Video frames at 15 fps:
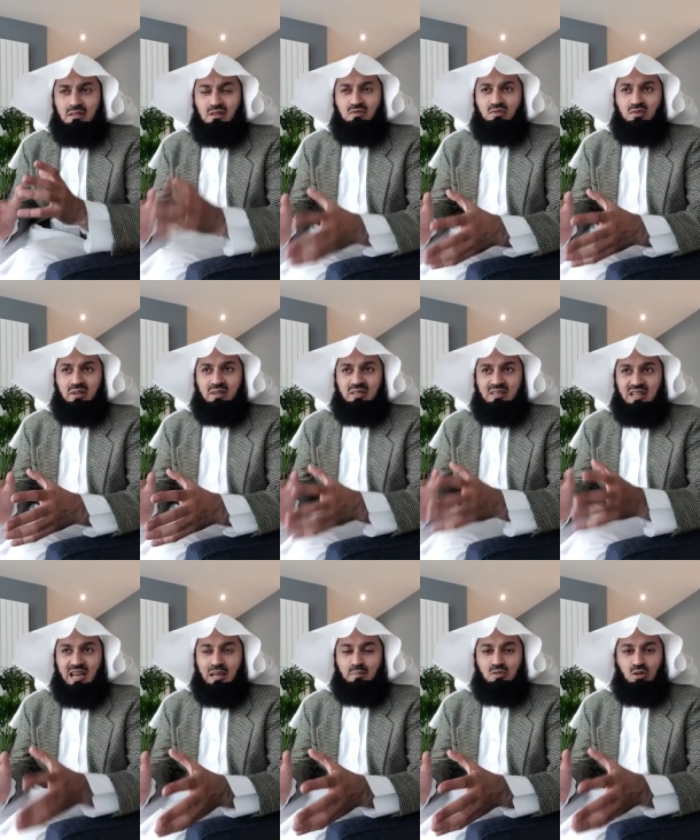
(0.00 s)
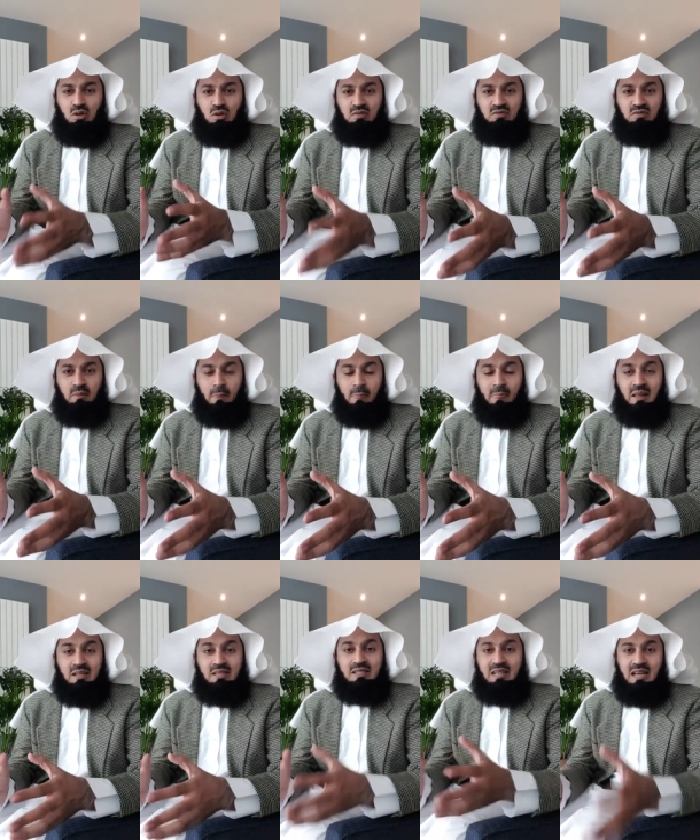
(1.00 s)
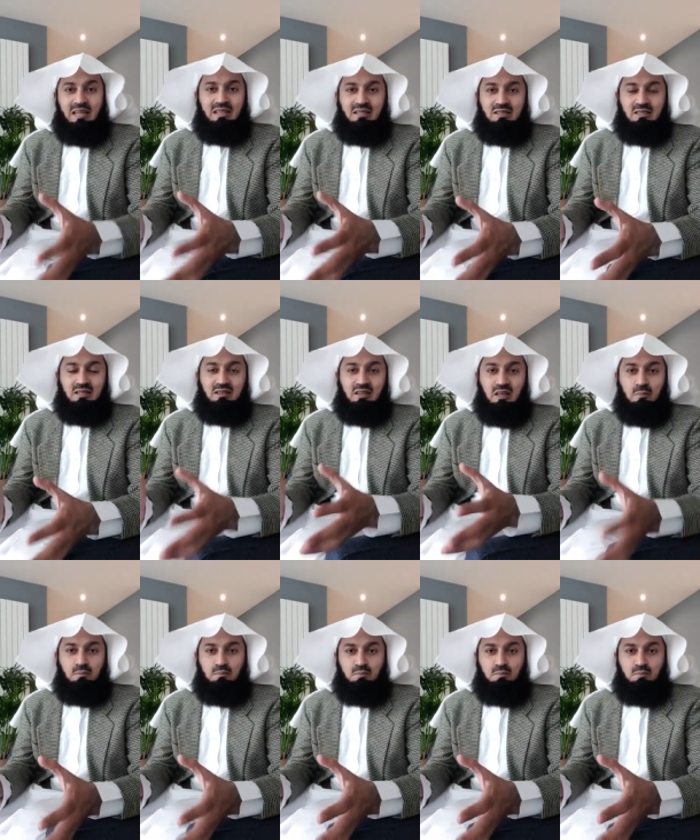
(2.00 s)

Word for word: different types of signs that they